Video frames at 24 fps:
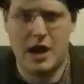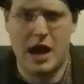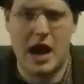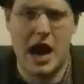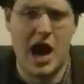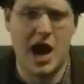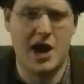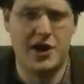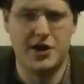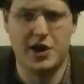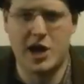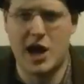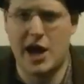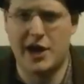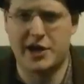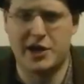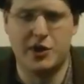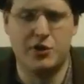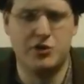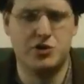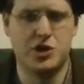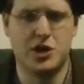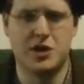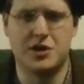And yet
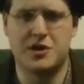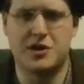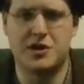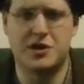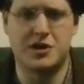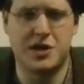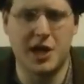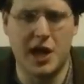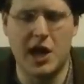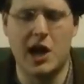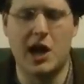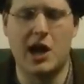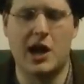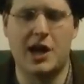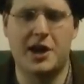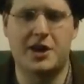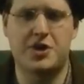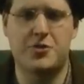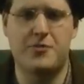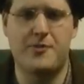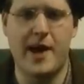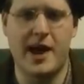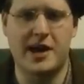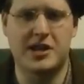you should still
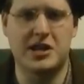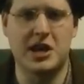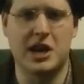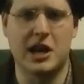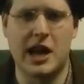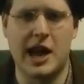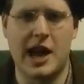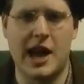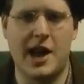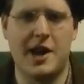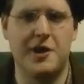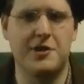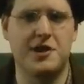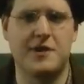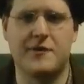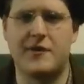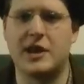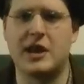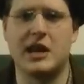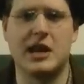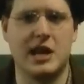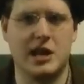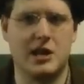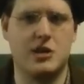expect delays of
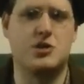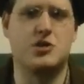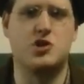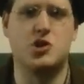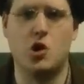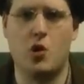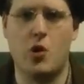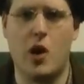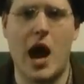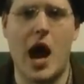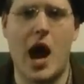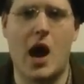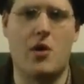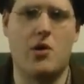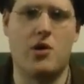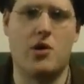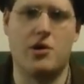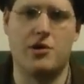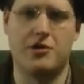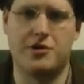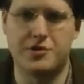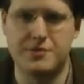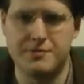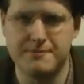at least two
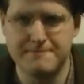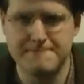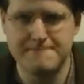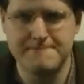hours.